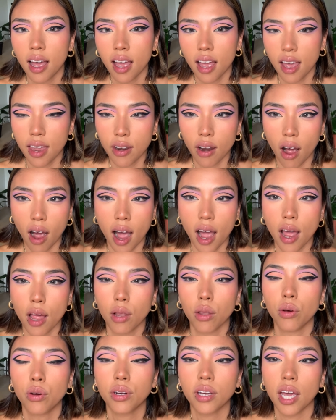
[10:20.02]
an eye
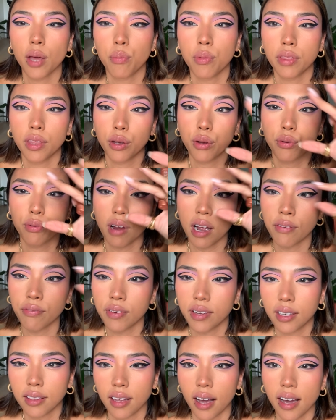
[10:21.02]
look, and with a
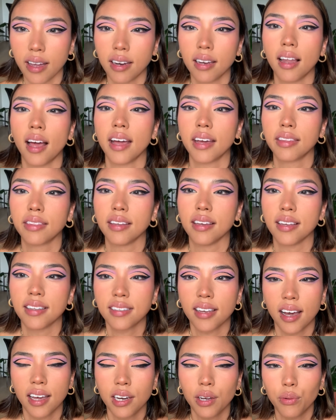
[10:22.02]
graphic liner like this,
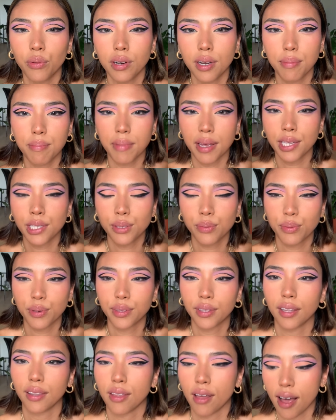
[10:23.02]
I didn't want to mess with
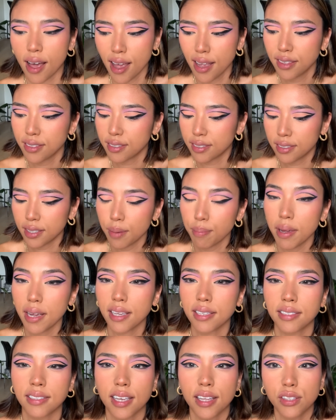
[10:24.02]
the lines. Does that make
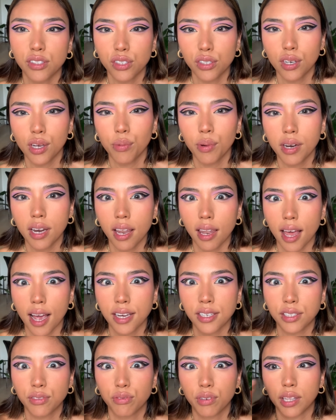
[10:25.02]
sense? You know when a
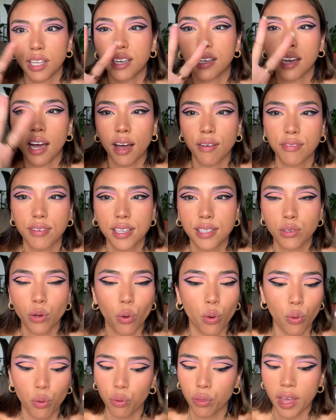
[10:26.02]
lash really covers
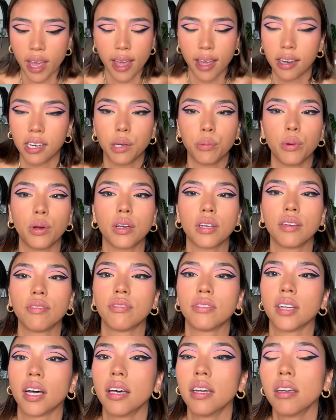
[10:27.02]
all the handiwork you've
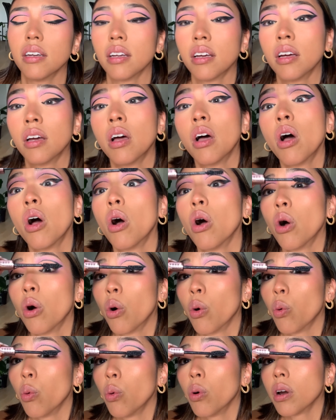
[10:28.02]
done?
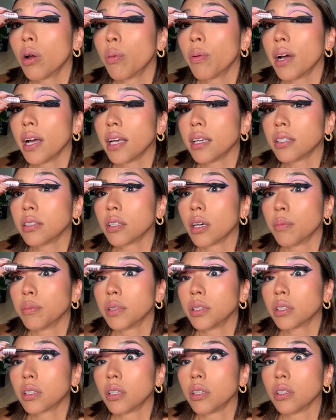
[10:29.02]
What a waste. So I'm
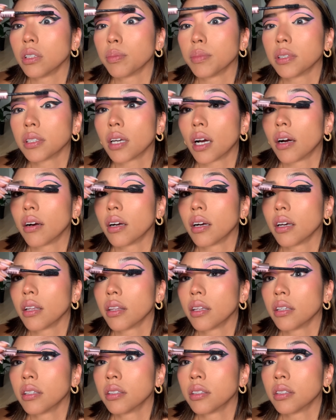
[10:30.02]
just going to use mascara.
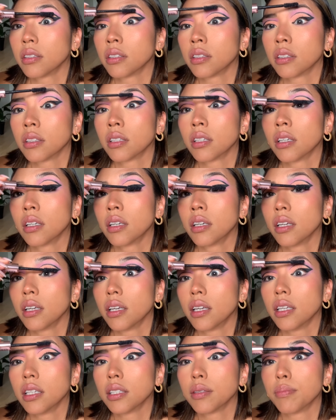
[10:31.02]
This
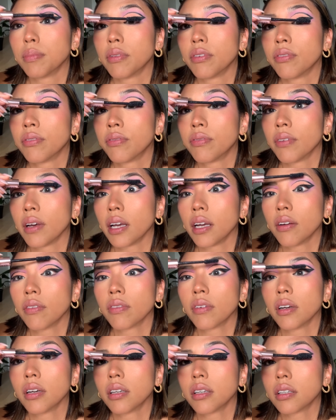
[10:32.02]
is my
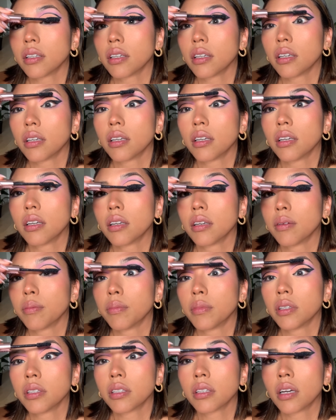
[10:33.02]
favorite
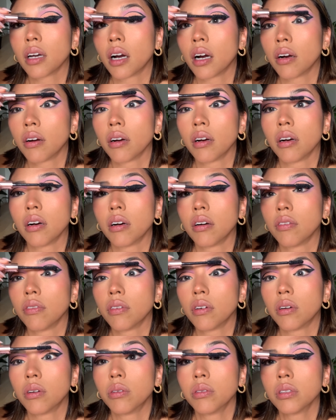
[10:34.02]
mascara of
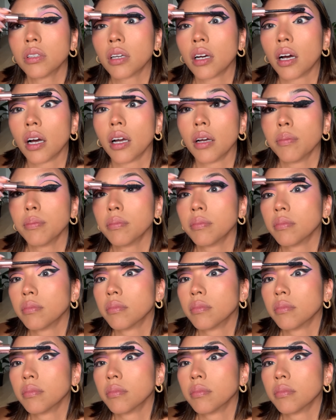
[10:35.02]
all time.